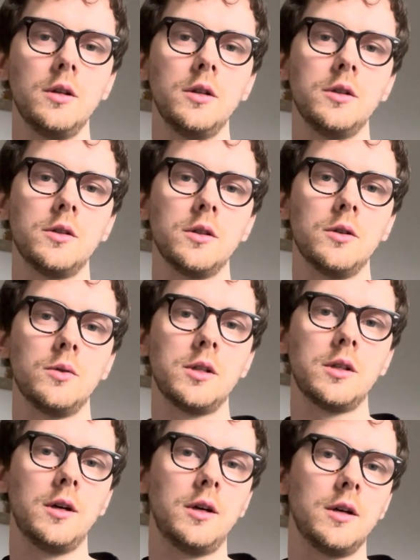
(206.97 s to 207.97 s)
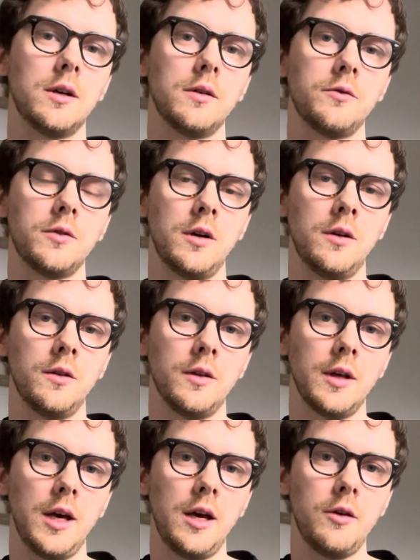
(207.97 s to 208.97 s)
So we start off on the
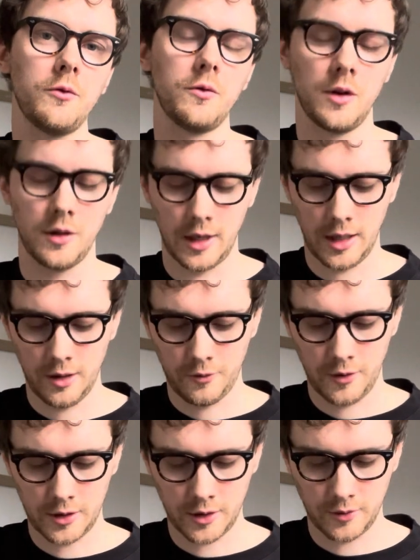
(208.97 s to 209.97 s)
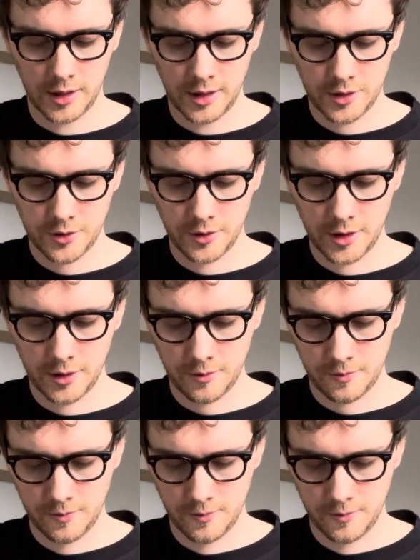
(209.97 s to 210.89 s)
F, on the 8th fret of the A string,